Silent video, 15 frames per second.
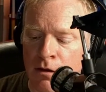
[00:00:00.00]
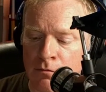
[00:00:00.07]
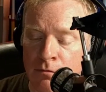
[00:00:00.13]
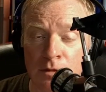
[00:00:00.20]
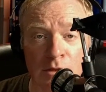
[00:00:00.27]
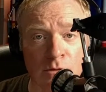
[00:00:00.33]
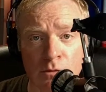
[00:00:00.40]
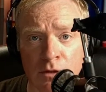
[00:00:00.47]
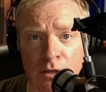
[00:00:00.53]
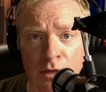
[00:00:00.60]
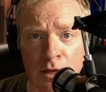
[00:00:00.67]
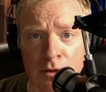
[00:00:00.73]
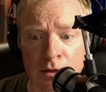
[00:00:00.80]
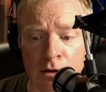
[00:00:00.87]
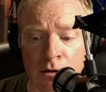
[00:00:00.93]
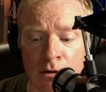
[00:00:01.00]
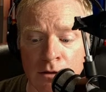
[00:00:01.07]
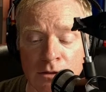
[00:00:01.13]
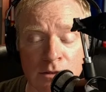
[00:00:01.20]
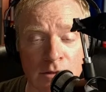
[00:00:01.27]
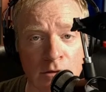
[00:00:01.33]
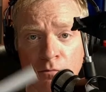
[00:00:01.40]
It's really not that hard.
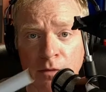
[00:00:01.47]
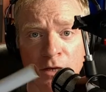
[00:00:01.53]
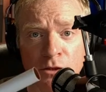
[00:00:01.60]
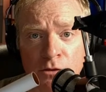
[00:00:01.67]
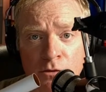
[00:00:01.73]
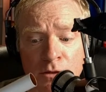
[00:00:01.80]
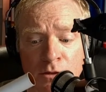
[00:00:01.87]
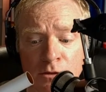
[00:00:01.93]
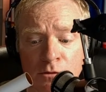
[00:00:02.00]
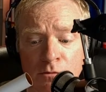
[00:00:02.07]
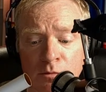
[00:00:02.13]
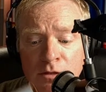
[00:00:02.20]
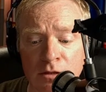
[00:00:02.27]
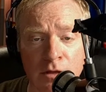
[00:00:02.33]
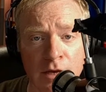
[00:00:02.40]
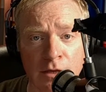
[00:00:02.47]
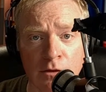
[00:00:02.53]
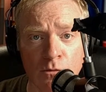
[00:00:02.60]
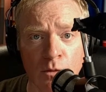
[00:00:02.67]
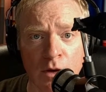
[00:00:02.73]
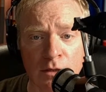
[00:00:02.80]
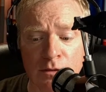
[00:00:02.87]
So then you measure the tube to the length you
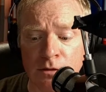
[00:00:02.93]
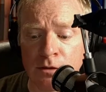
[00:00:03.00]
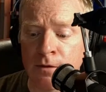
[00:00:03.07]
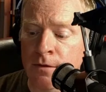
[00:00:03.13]
want,